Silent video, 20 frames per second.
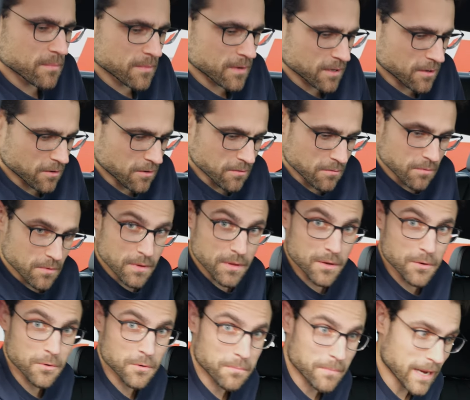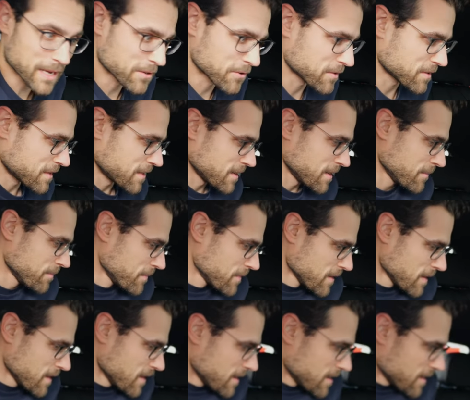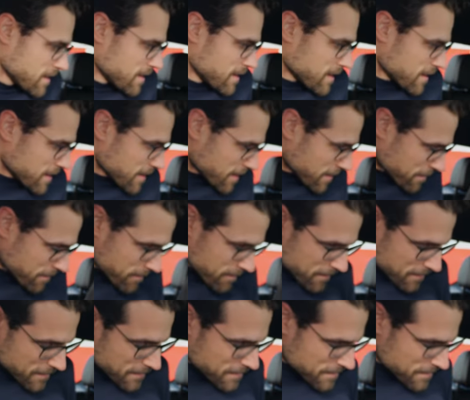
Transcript: you know with good manners here. Um,